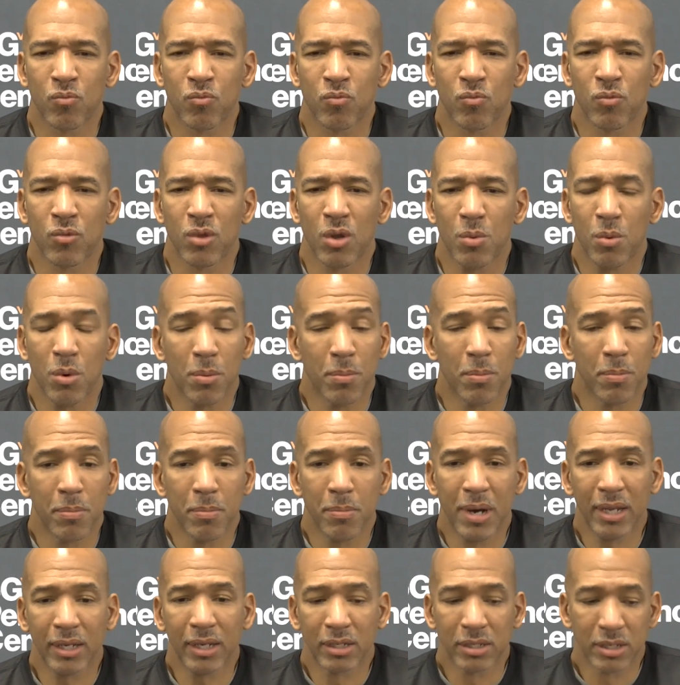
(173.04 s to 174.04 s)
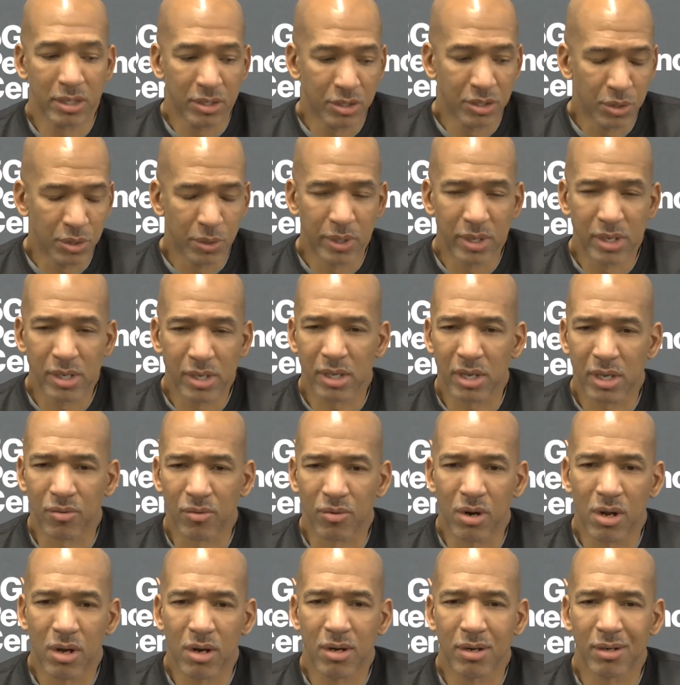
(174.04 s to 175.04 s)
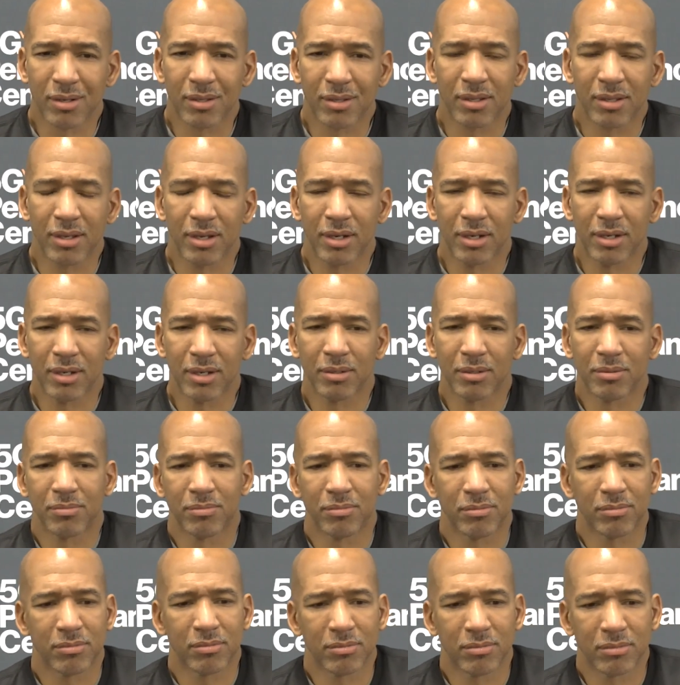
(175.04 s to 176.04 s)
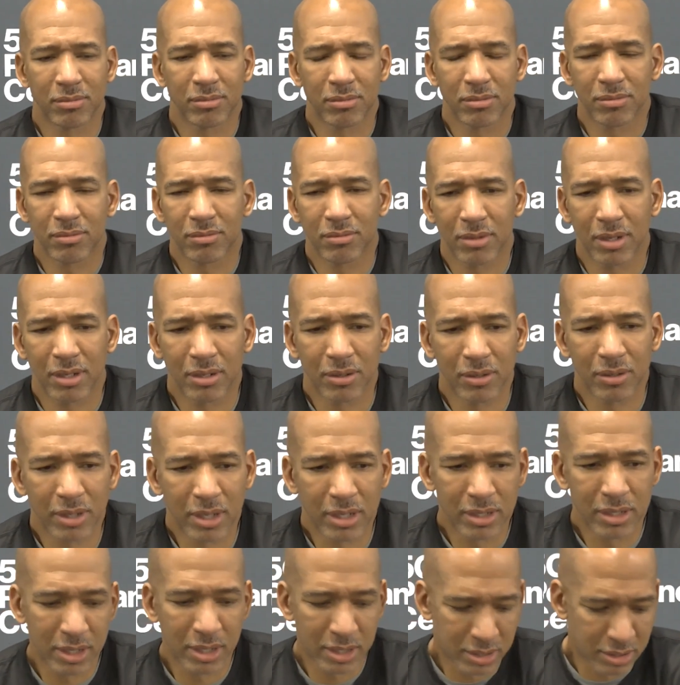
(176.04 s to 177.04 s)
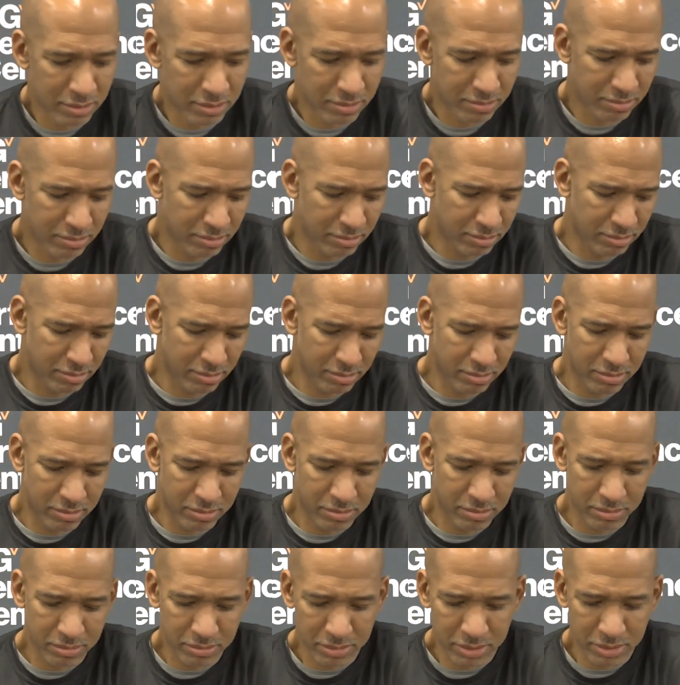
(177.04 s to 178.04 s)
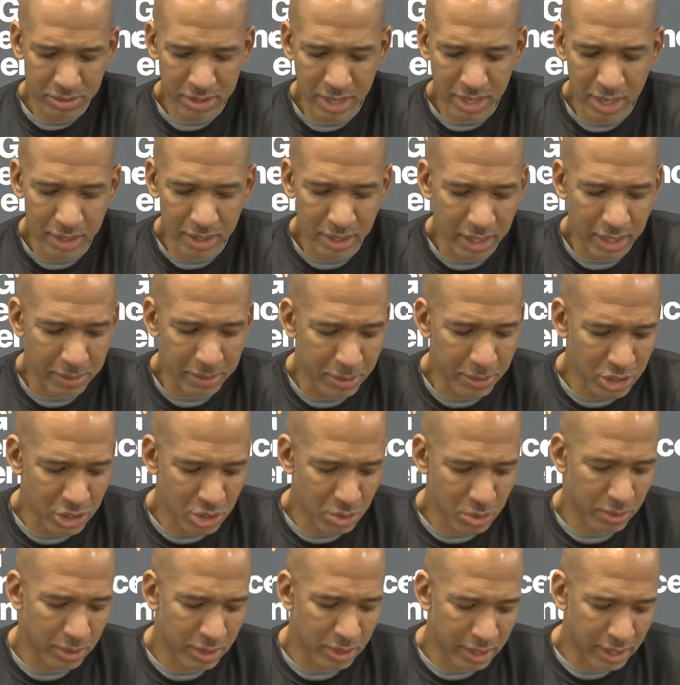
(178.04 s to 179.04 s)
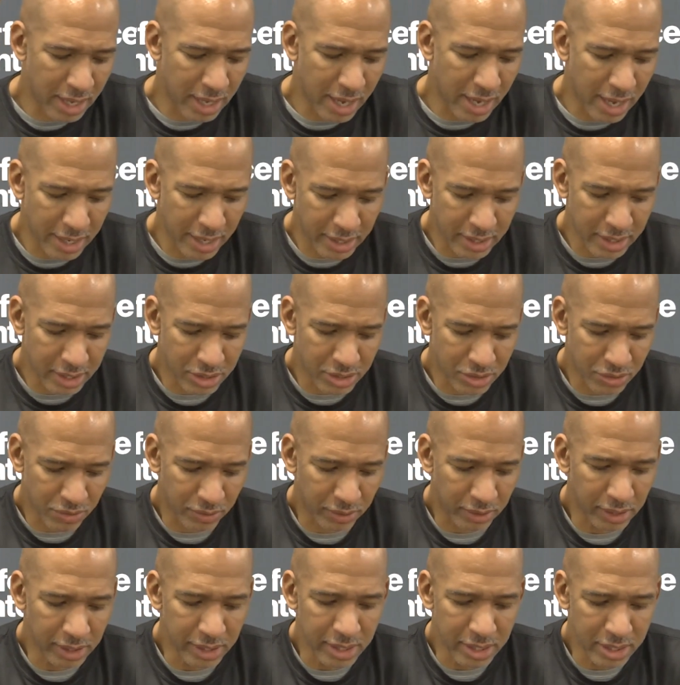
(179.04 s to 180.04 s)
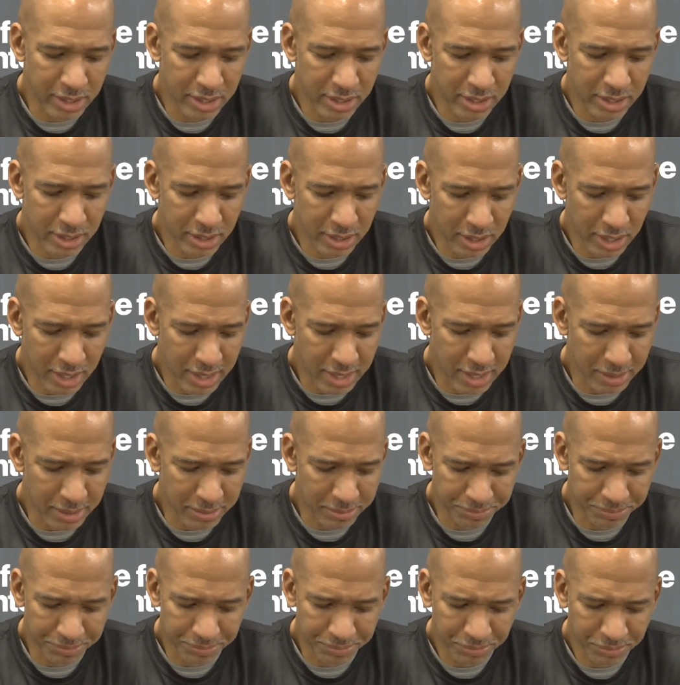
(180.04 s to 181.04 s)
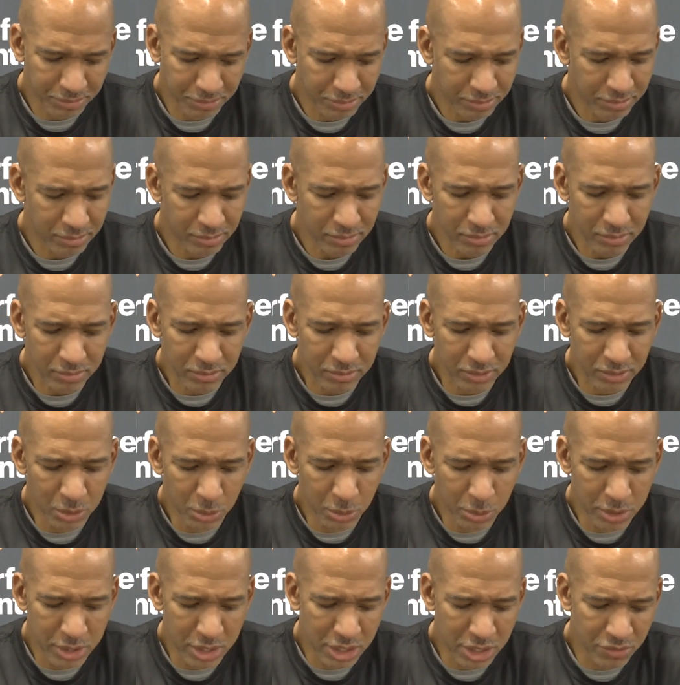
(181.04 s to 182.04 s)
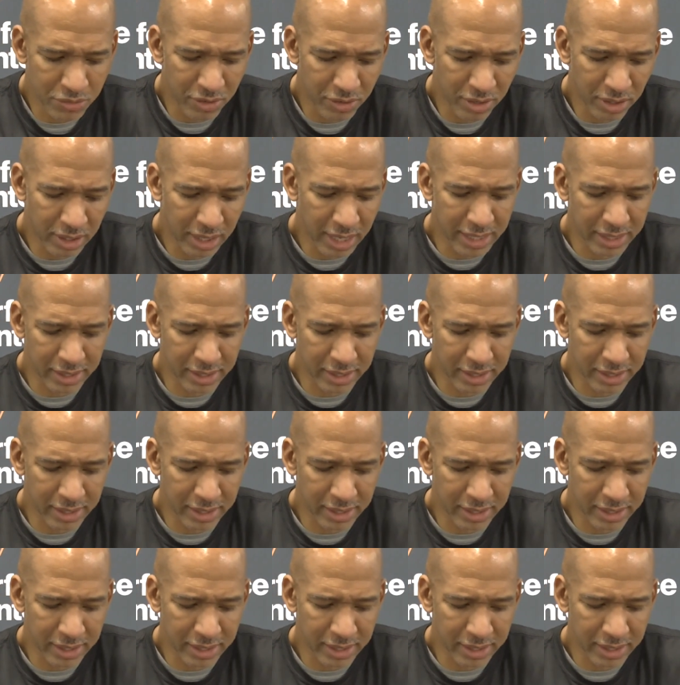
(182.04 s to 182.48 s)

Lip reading: Well, Motley didn't do anything wrong. I know that doesn't sound like much when a guy gets released. He just felt like